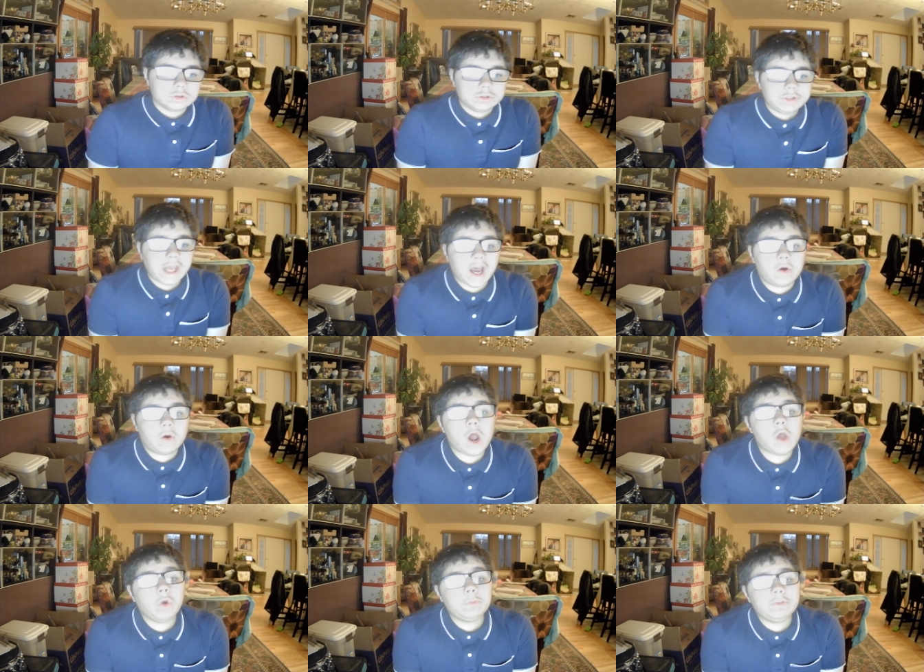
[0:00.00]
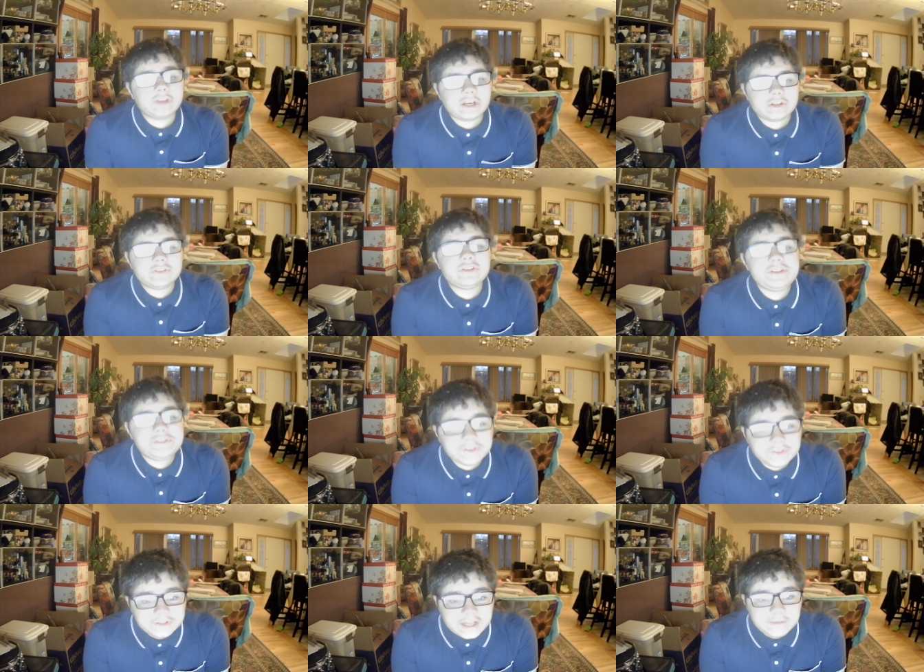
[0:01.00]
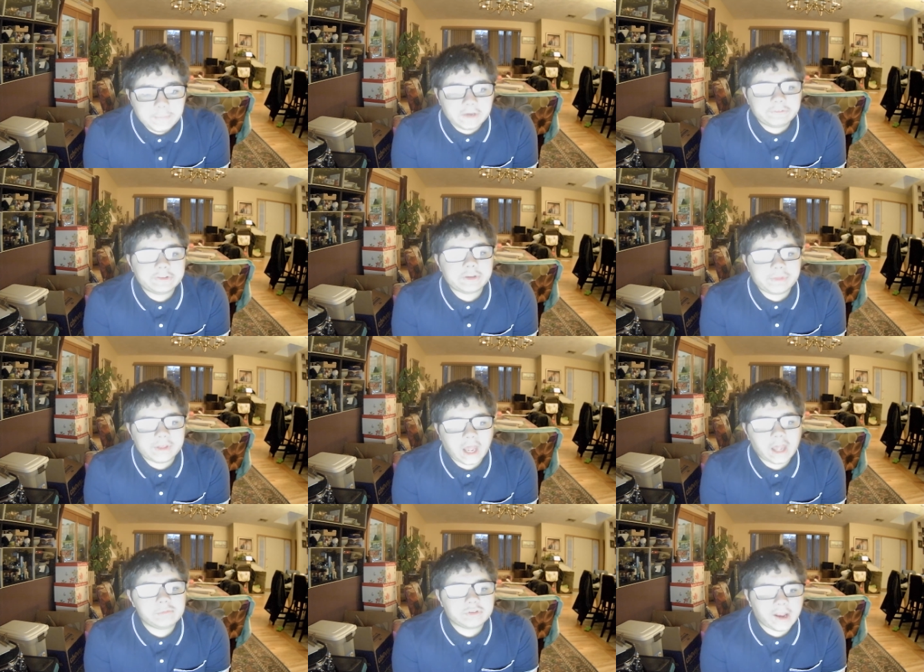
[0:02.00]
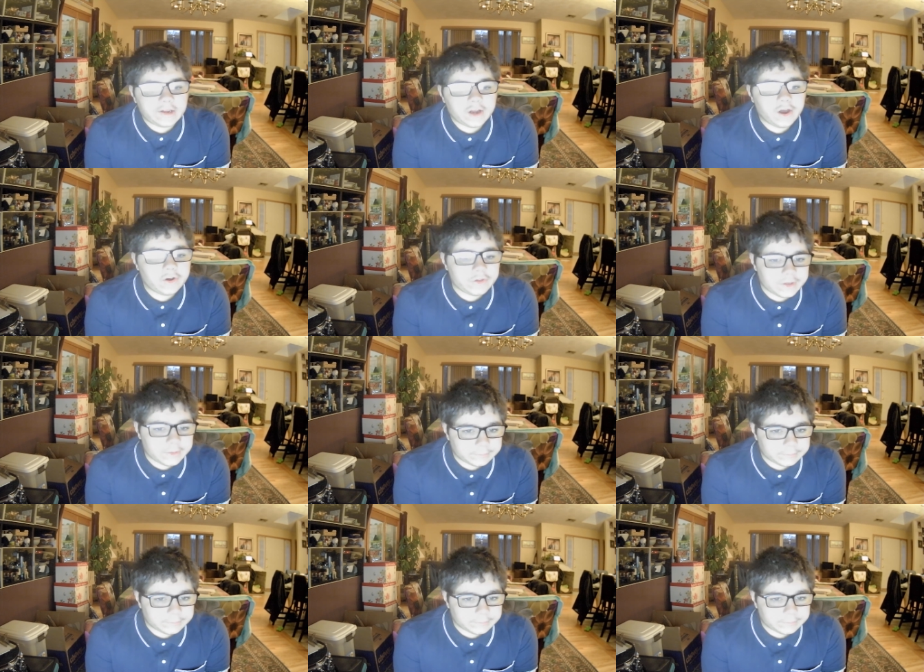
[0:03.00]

Now, I want to present a thesis statement for something I am trying to argue.